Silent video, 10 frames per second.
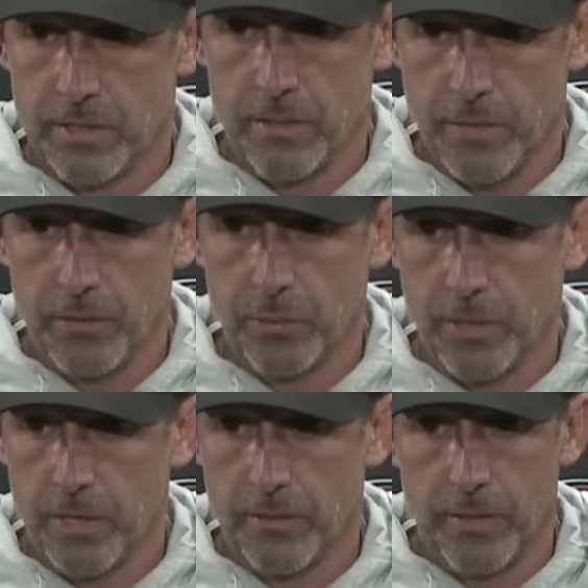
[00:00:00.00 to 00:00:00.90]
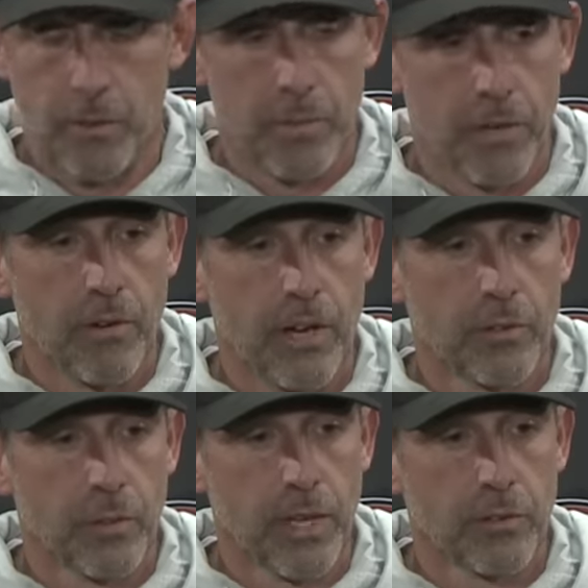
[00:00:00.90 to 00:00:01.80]
the best player I've ever been
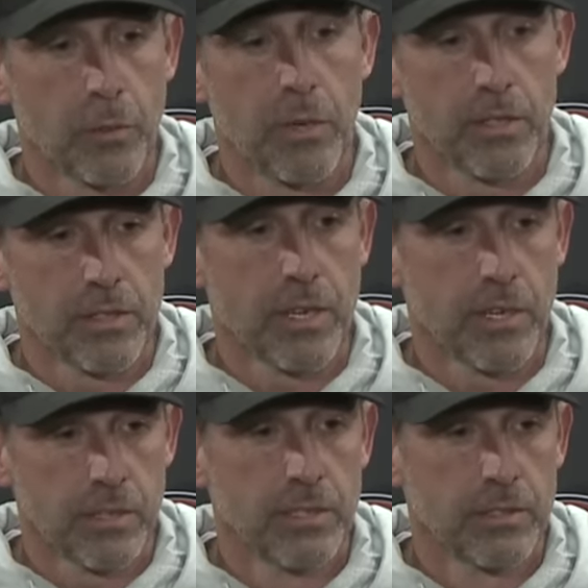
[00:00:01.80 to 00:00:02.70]
around without the ball in his hand